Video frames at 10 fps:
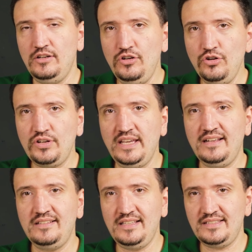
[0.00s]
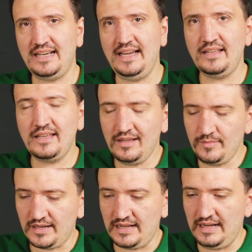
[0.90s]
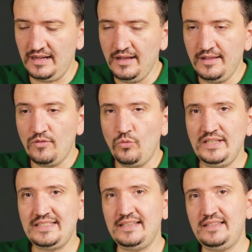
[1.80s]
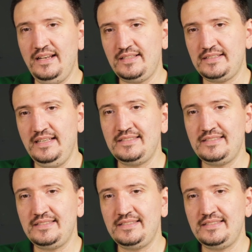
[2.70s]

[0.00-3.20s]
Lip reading: looking design camera with a tilt screen.